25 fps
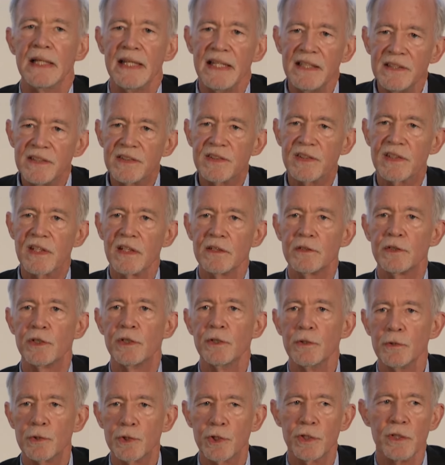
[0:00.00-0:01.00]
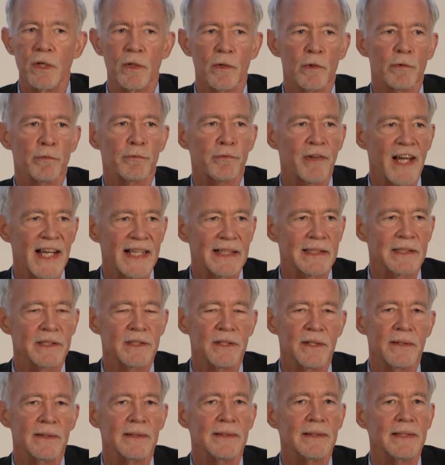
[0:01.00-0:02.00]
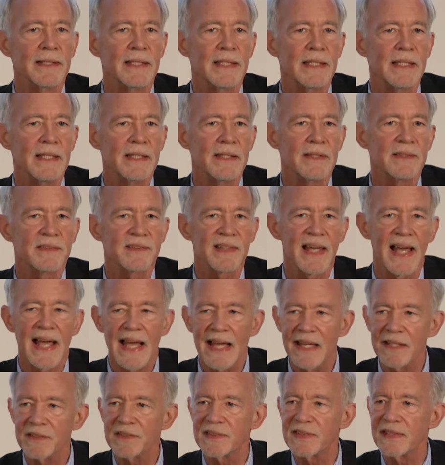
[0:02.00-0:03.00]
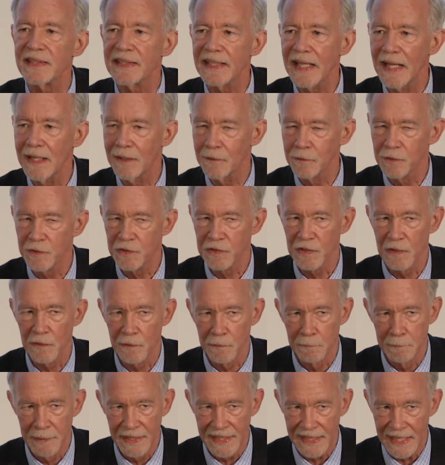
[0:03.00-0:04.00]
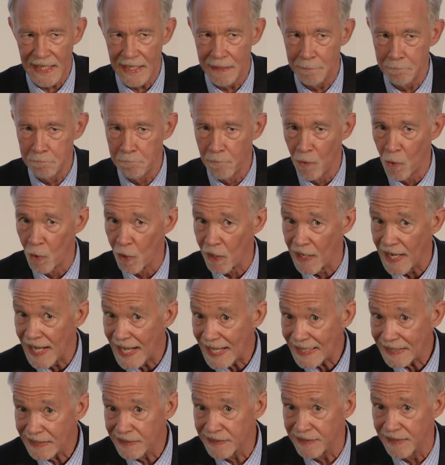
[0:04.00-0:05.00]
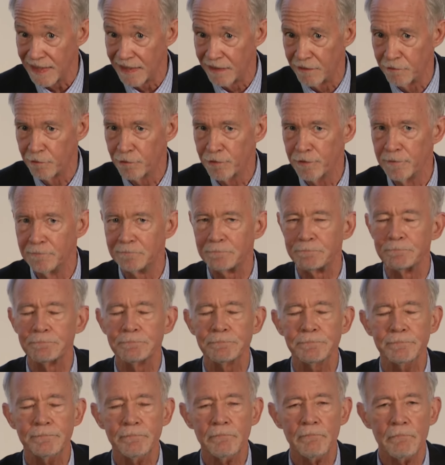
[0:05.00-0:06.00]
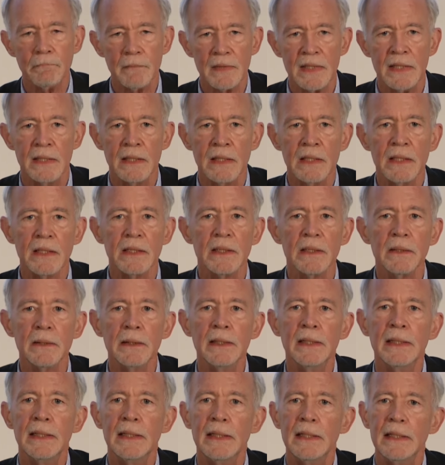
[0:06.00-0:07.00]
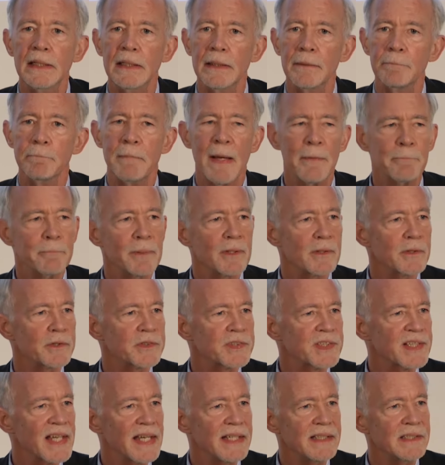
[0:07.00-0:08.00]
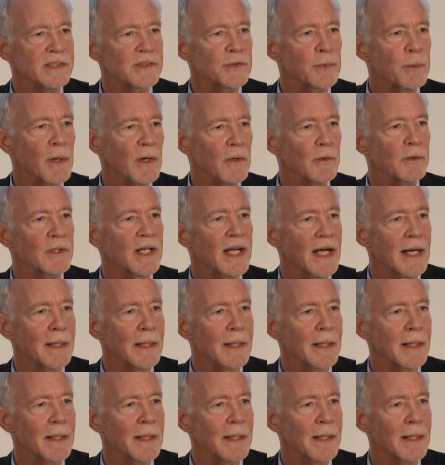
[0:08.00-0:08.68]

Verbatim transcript: institutional factor is as the Council became more active, uh, member states woke